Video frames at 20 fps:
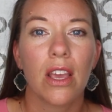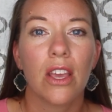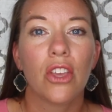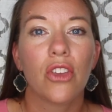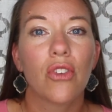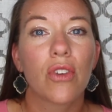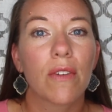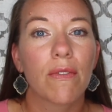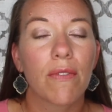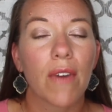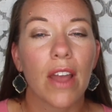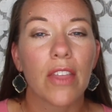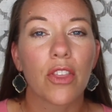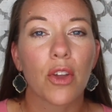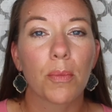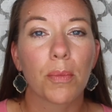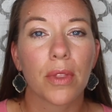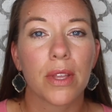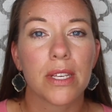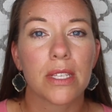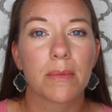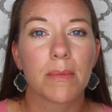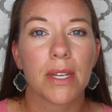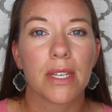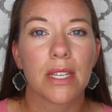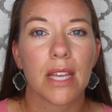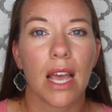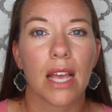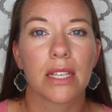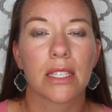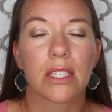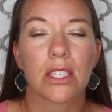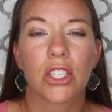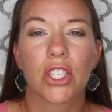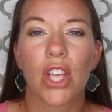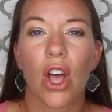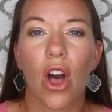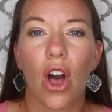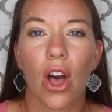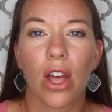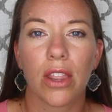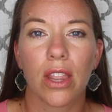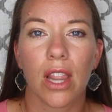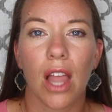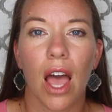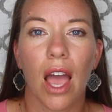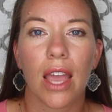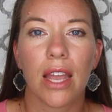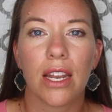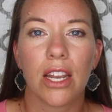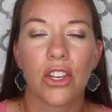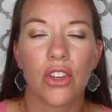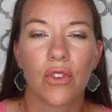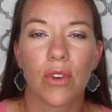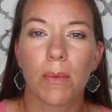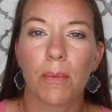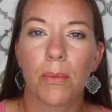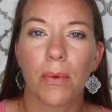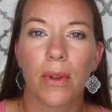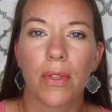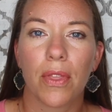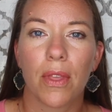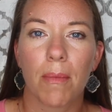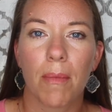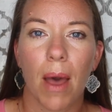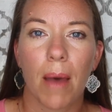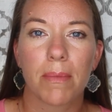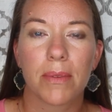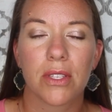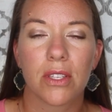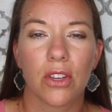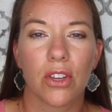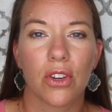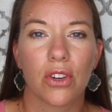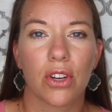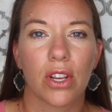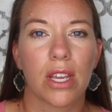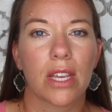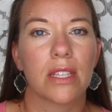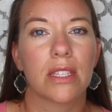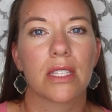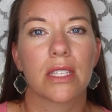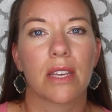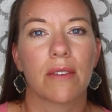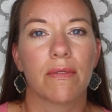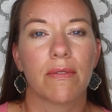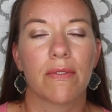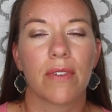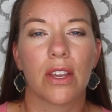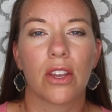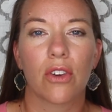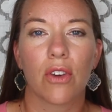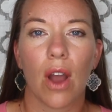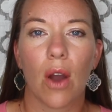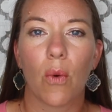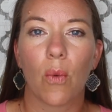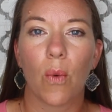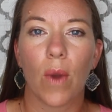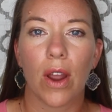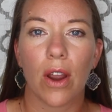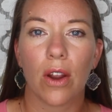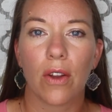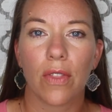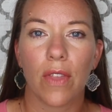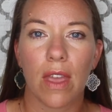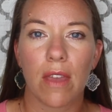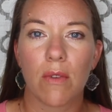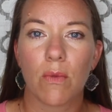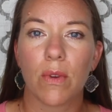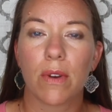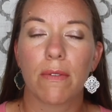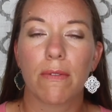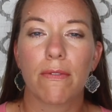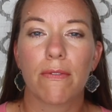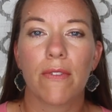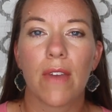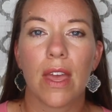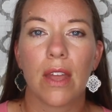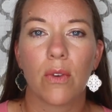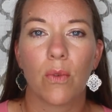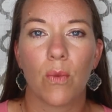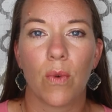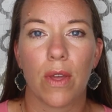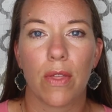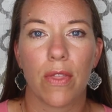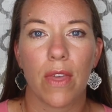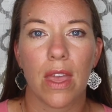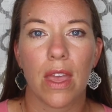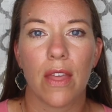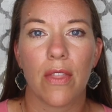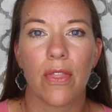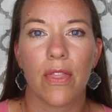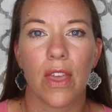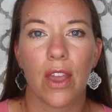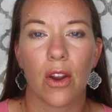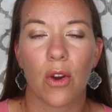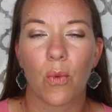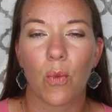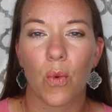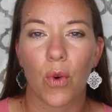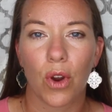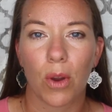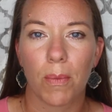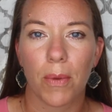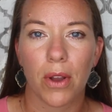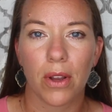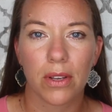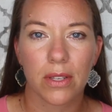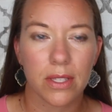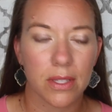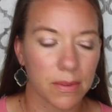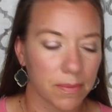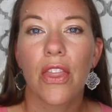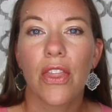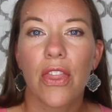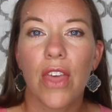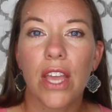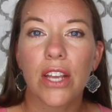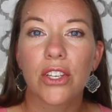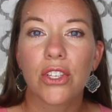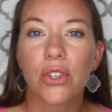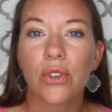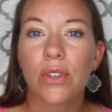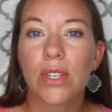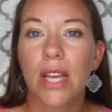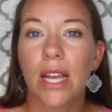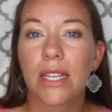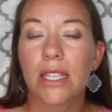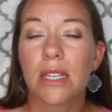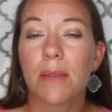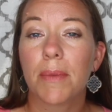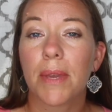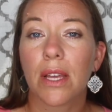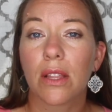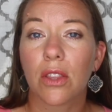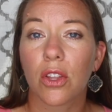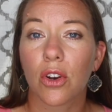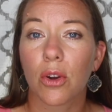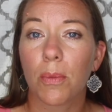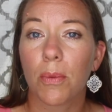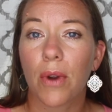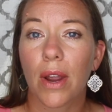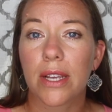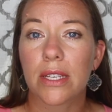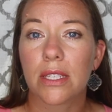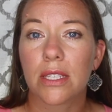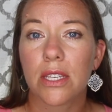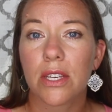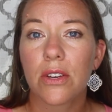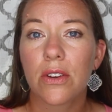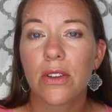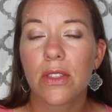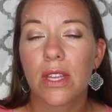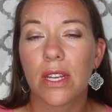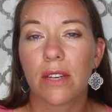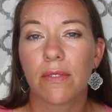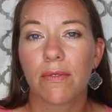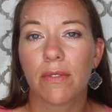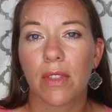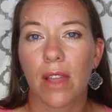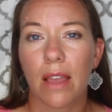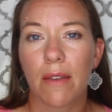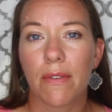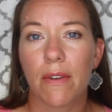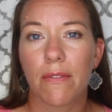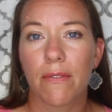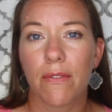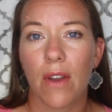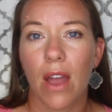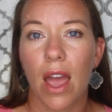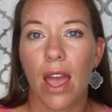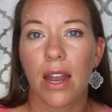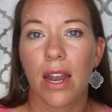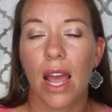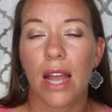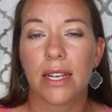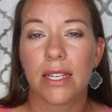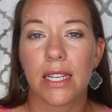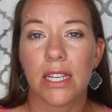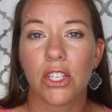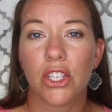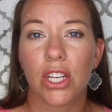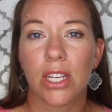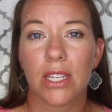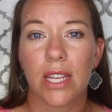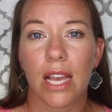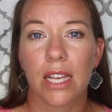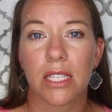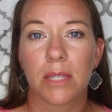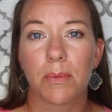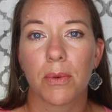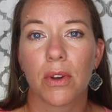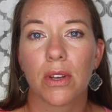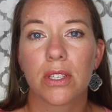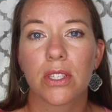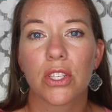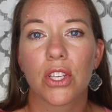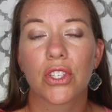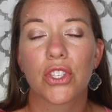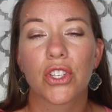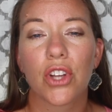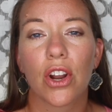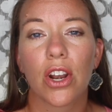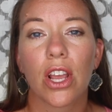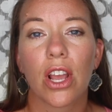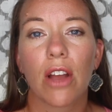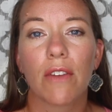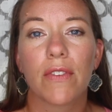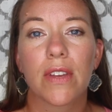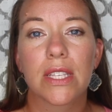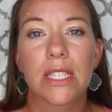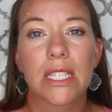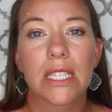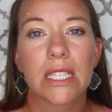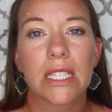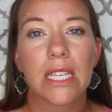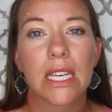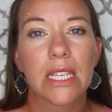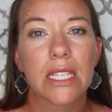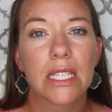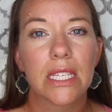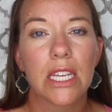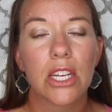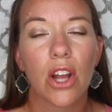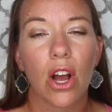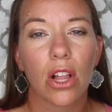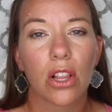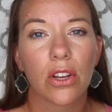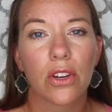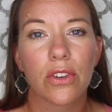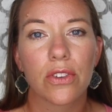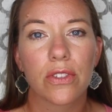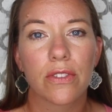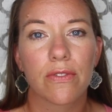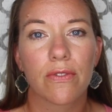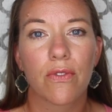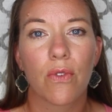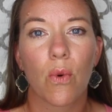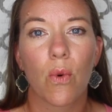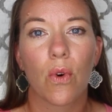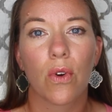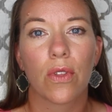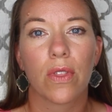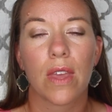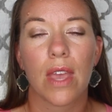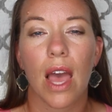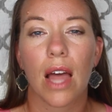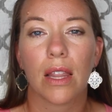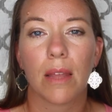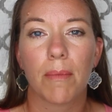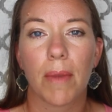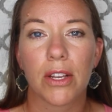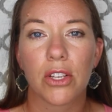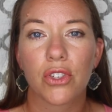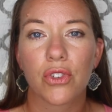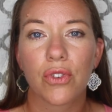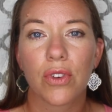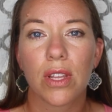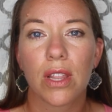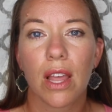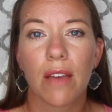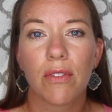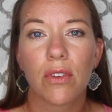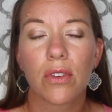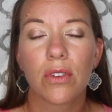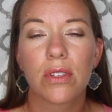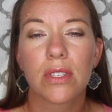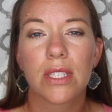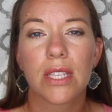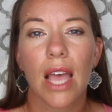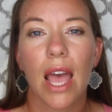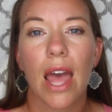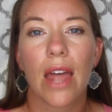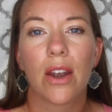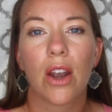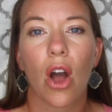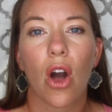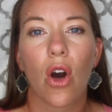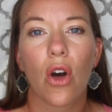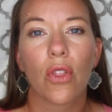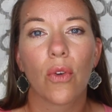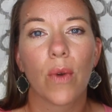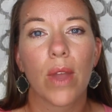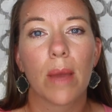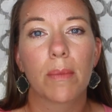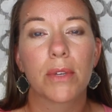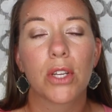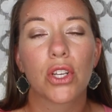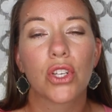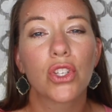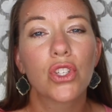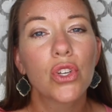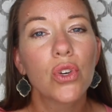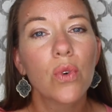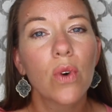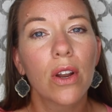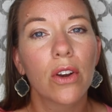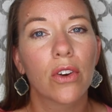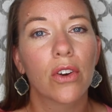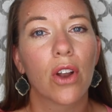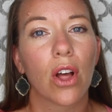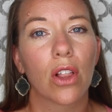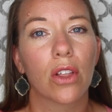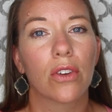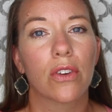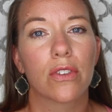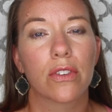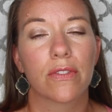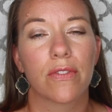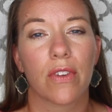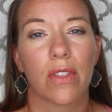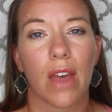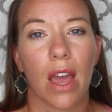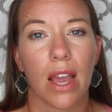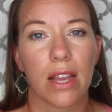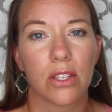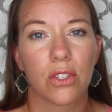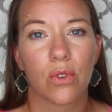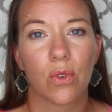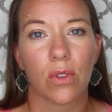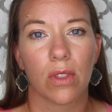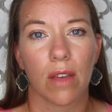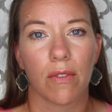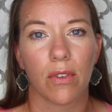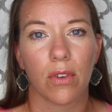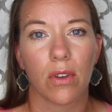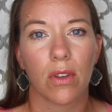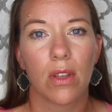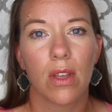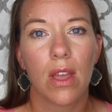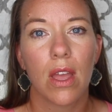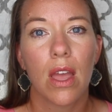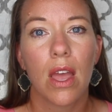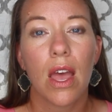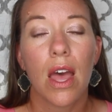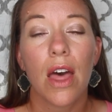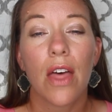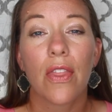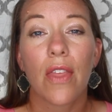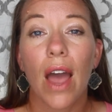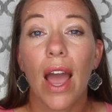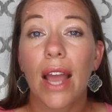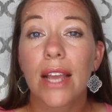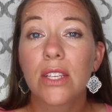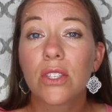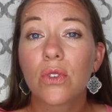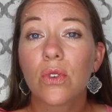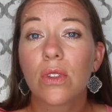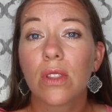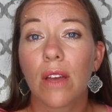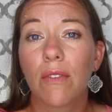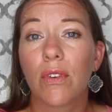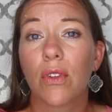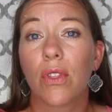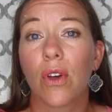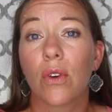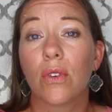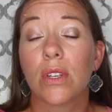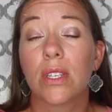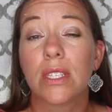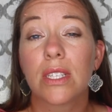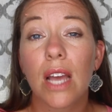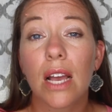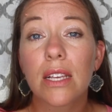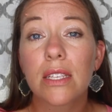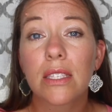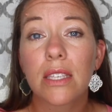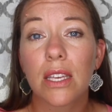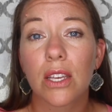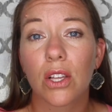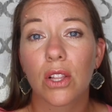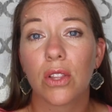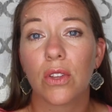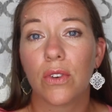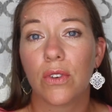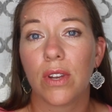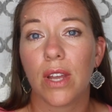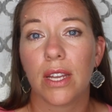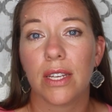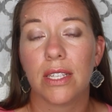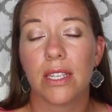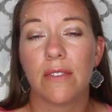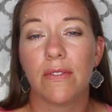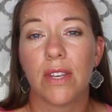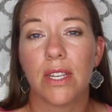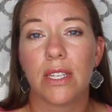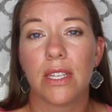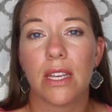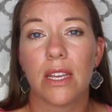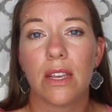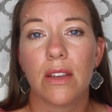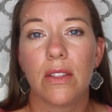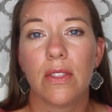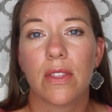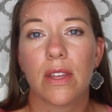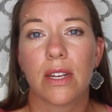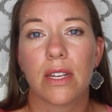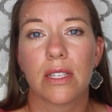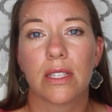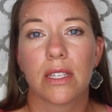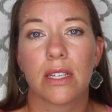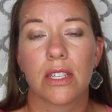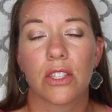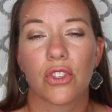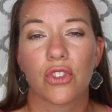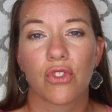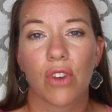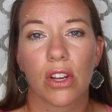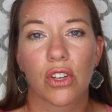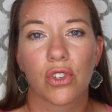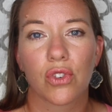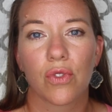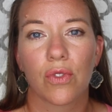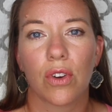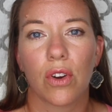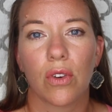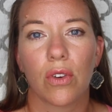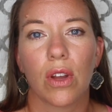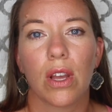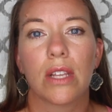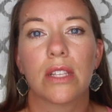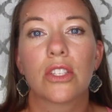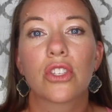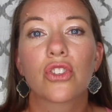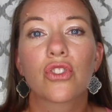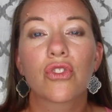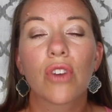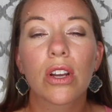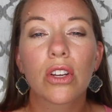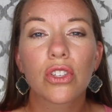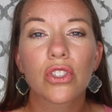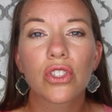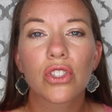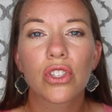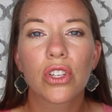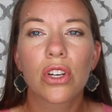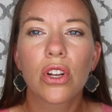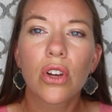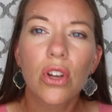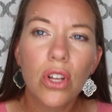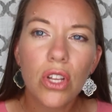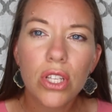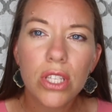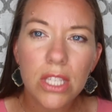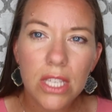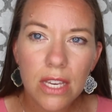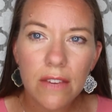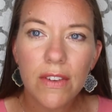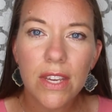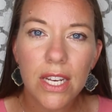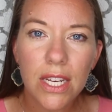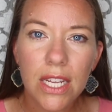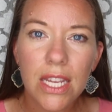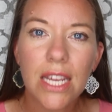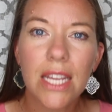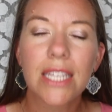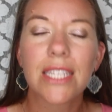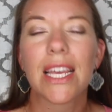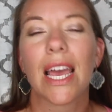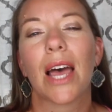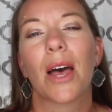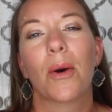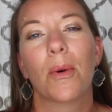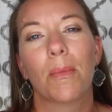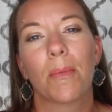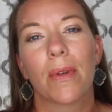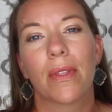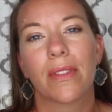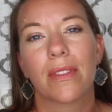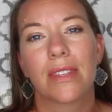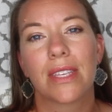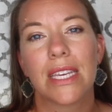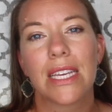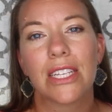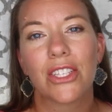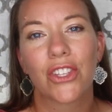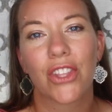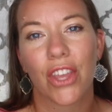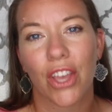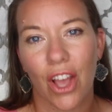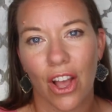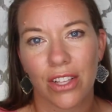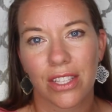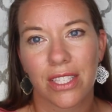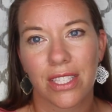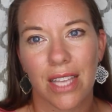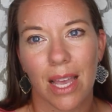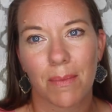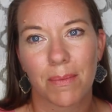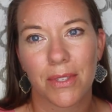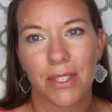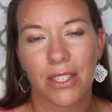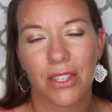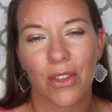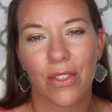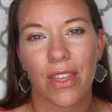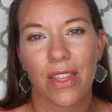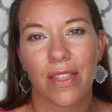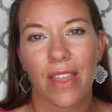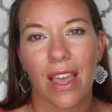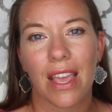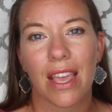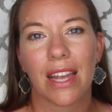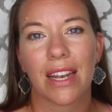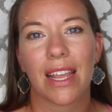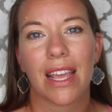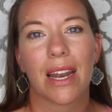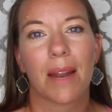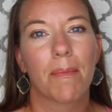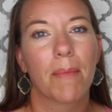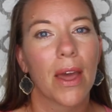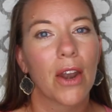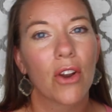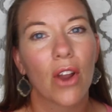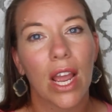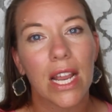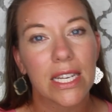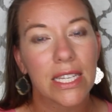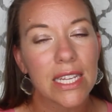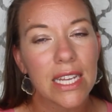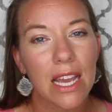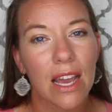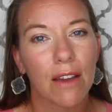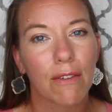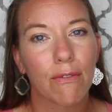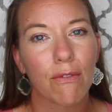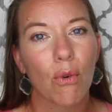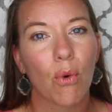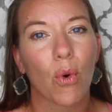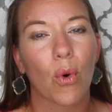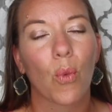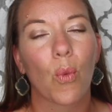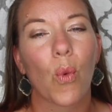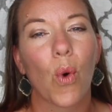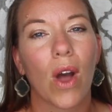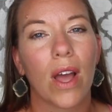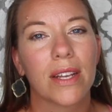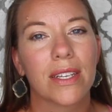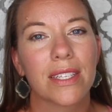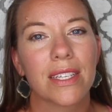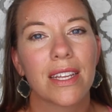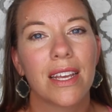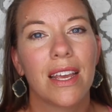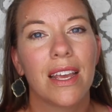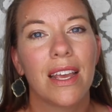You can find their placement tests online, and you can print them up so your kids can figure out where they would fit within their workbooks. They do tend to be a little pricier than Life of Fred and teaching textbooks, starting off at $60 for the elementary levels and all the way up to $200 for the high school level. The high school level, though, does include a DVD that is an instructional DVD to help teach the concepts so that they can get a better idea for what